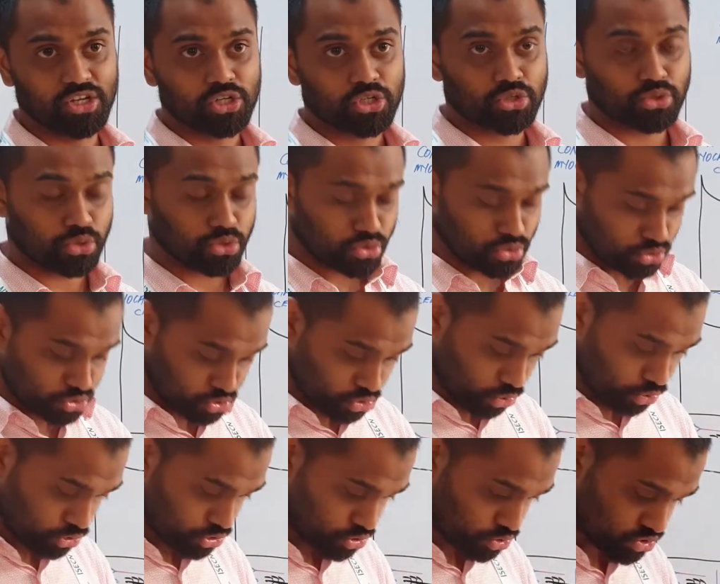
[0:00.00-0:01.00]

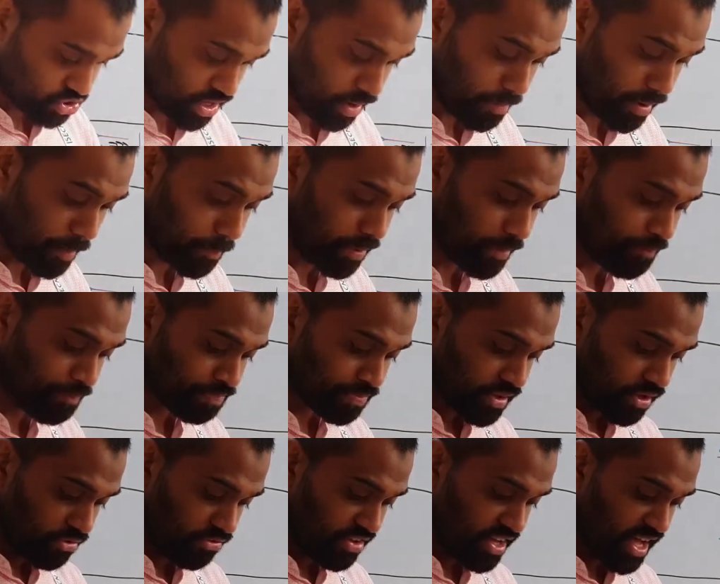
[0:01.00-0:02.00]
So to sum up,
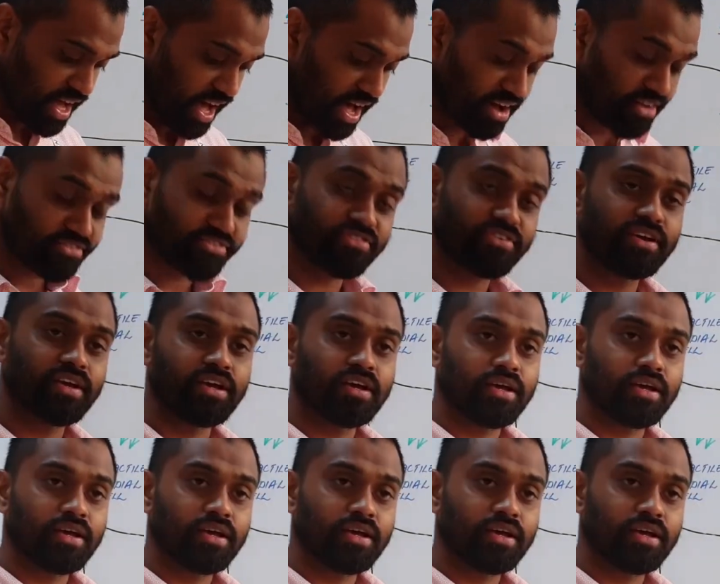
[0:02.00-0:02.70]
we have